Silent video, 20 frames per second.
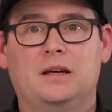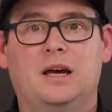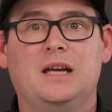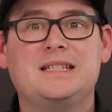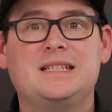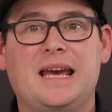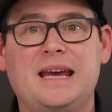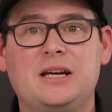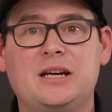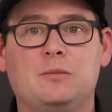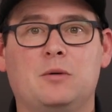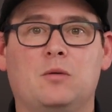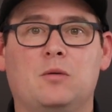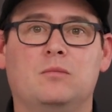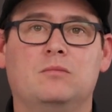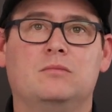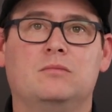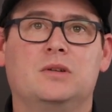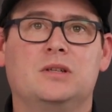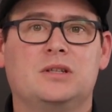
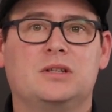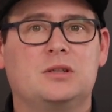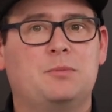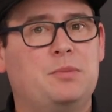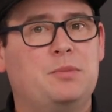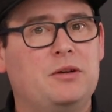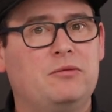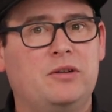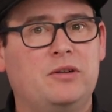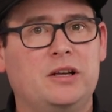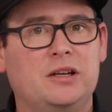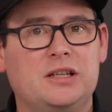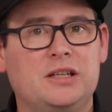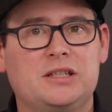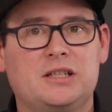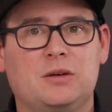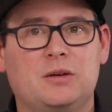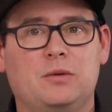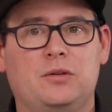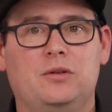Attainable, so be
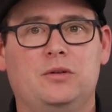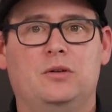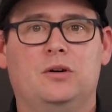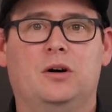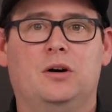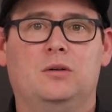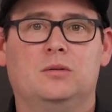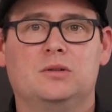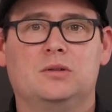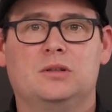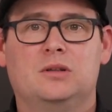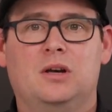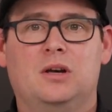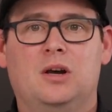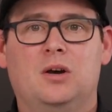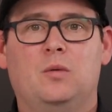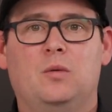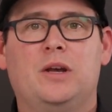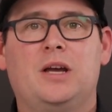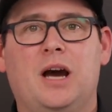realistic with your goals.
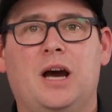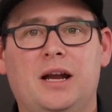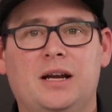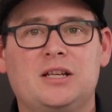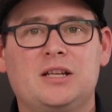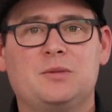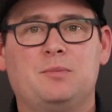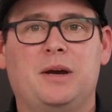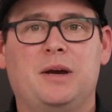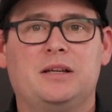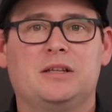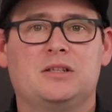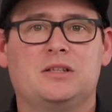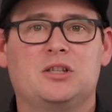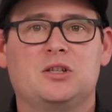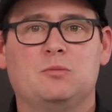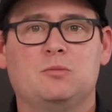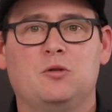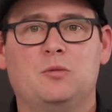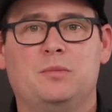We can't expect as a
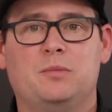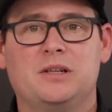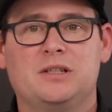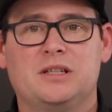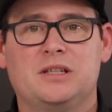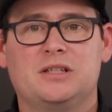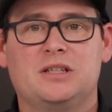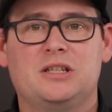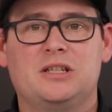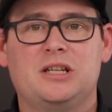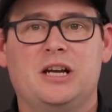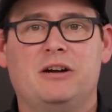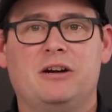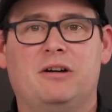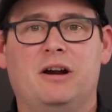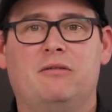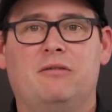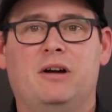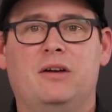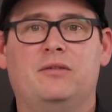small business to
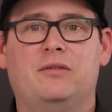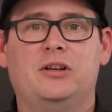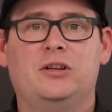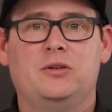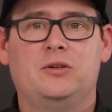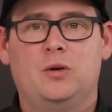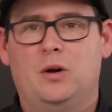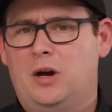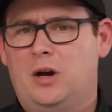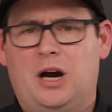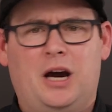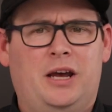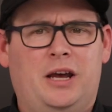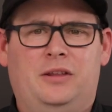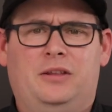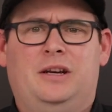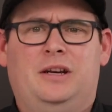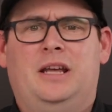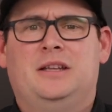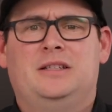generate revenue
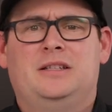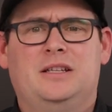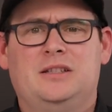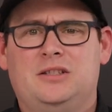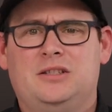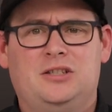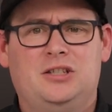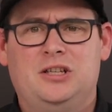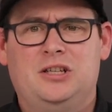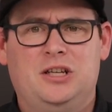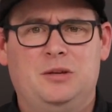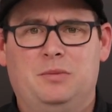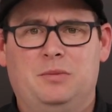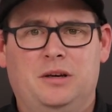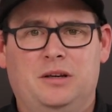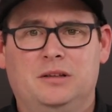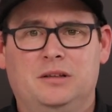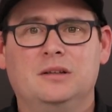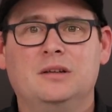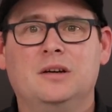higher than NZ's
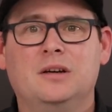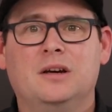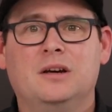GDP.